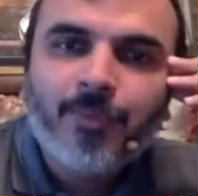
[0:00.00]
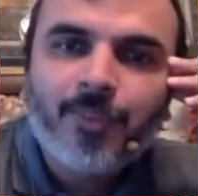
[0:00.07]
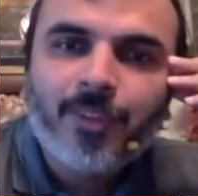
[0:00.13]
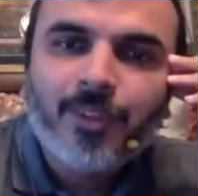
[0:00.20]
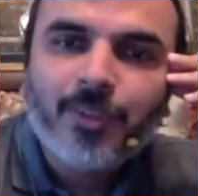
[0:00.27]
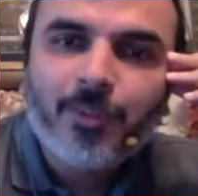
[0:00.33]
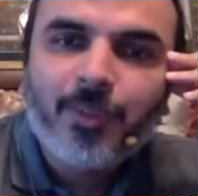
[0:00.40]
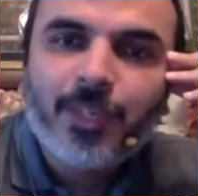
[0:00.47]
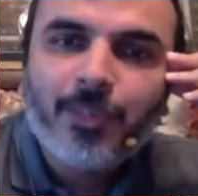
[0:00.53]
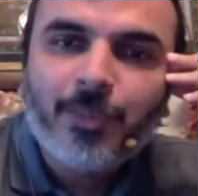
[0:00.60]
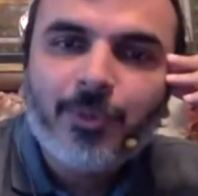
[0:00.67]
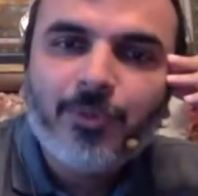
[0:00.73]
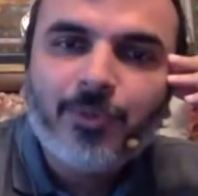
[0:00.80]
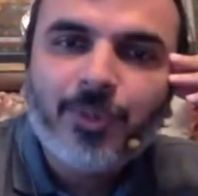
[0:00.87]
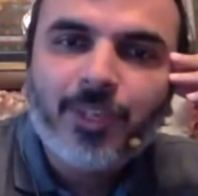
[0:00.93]
It's very
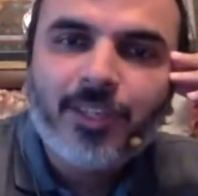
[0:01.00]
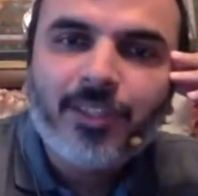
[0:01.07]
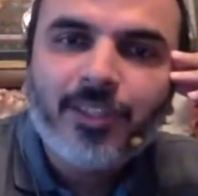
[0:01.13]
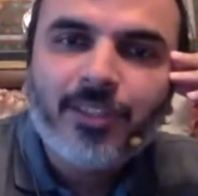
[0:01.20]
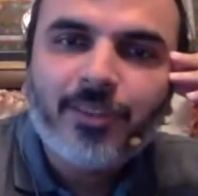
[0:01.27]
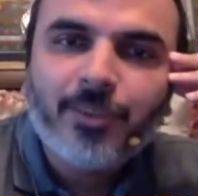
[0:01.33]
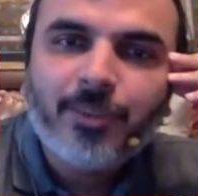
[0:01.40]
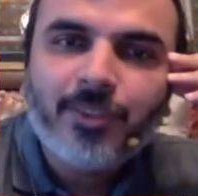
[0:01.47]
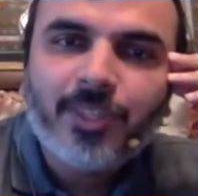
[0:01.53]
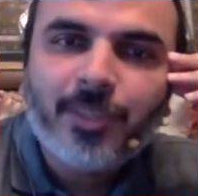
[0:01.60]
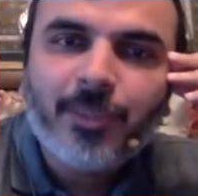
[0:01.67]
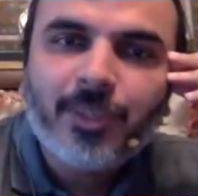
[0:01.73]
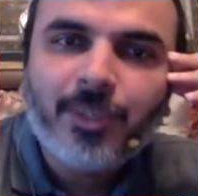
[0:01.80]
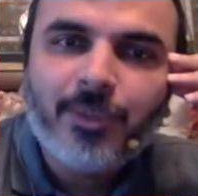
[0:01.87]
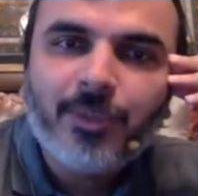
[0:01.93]
beautiful. I just was skimming
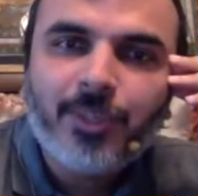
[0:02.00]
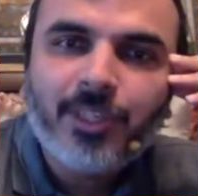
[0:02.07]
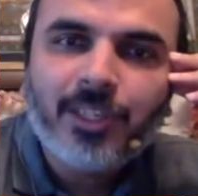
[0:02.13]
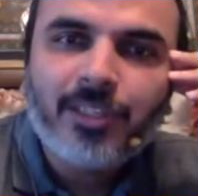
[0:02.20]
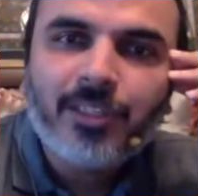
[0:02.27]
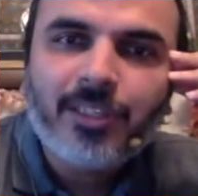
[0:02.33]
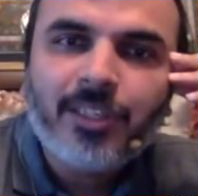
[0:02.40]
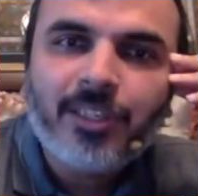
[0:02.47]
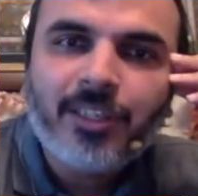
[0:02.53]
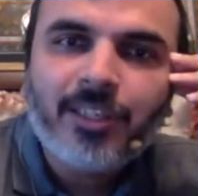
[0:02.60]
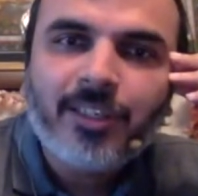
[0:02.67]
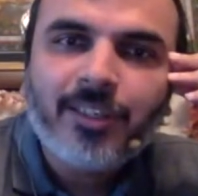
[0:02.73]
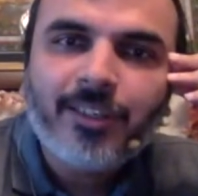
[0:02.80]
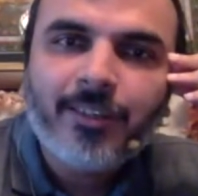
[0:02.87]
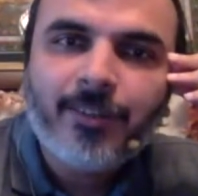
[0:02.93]
through it yesterday.
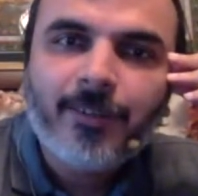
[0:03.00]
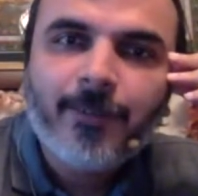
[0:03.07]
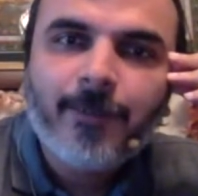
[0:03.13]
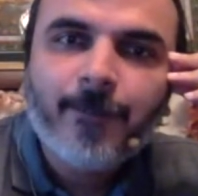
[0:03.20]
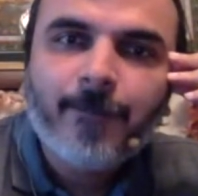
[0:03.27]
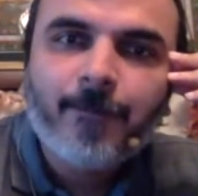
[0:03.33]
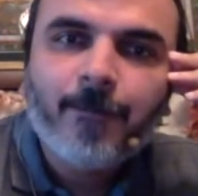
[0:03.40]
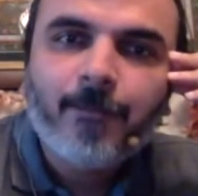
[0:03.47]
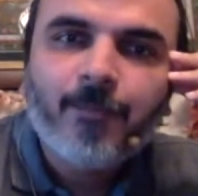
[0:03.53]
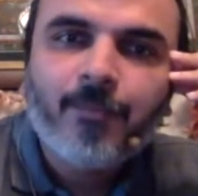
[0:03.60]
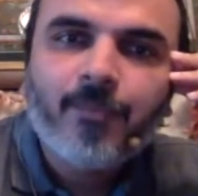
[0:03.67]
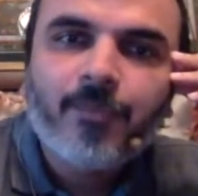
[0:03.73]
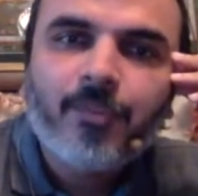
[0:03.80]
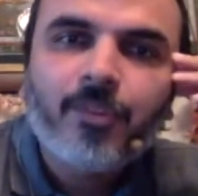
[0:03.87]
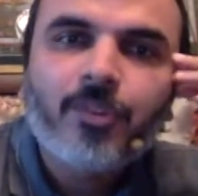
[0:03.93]

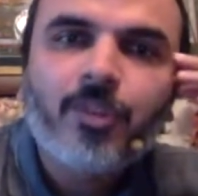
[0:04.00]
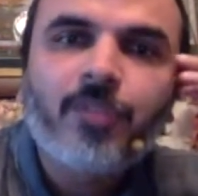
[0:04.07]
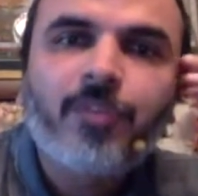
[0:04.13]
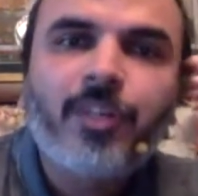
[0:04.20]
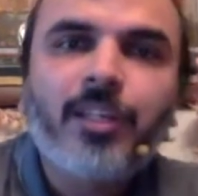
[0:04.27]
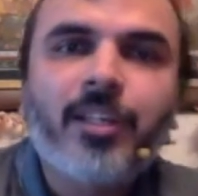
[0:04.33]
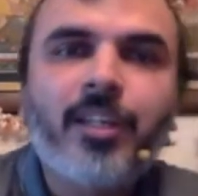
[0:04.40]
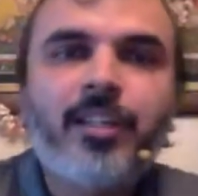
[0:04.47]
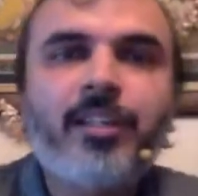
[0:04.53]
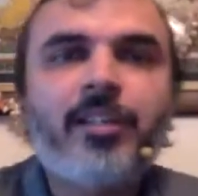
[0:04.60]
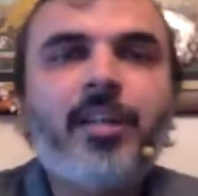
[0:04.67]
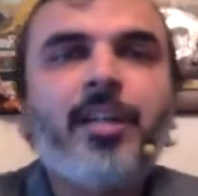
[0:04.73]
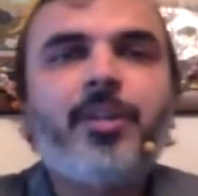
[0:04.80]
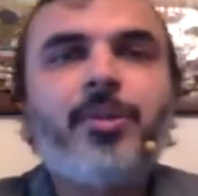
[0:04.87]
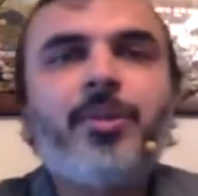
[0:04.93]
So I felt
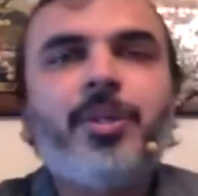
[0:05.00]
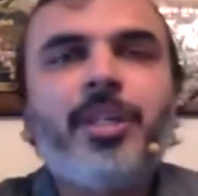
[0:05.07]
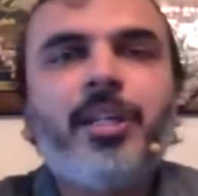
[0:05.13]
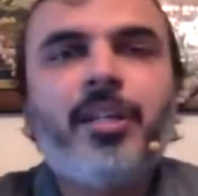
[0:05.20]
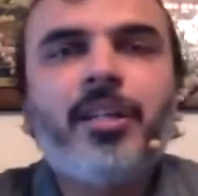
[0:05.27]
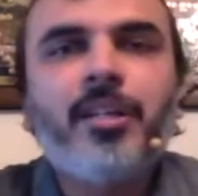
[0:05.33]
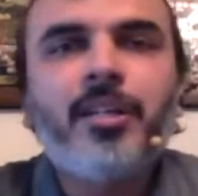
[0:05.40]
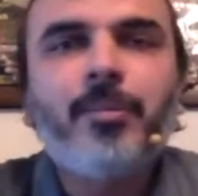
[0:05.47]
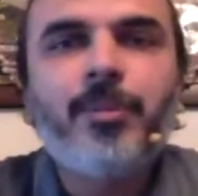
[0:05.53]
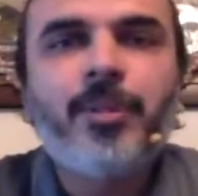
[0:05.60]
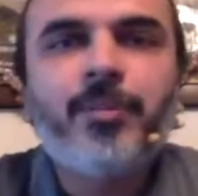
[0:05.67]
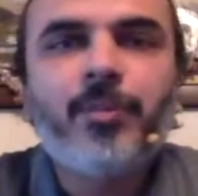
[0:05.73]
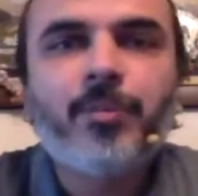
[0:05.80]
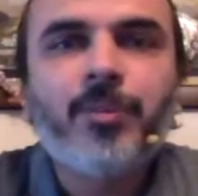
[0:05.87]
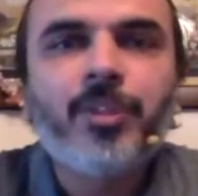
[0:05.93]
I could read a little bit
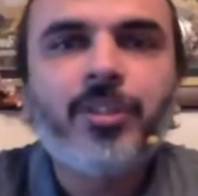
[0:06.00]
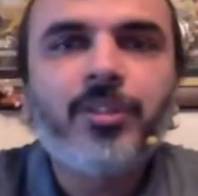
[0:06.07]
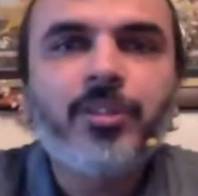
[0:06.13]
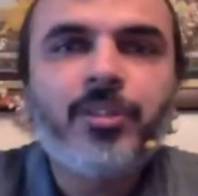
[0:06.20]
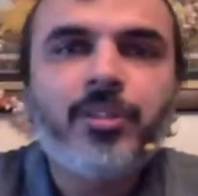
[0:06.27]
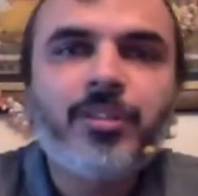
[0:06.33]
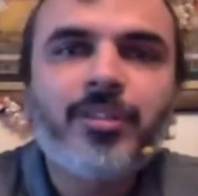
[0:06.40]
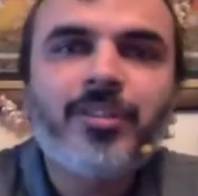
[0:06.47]
from this.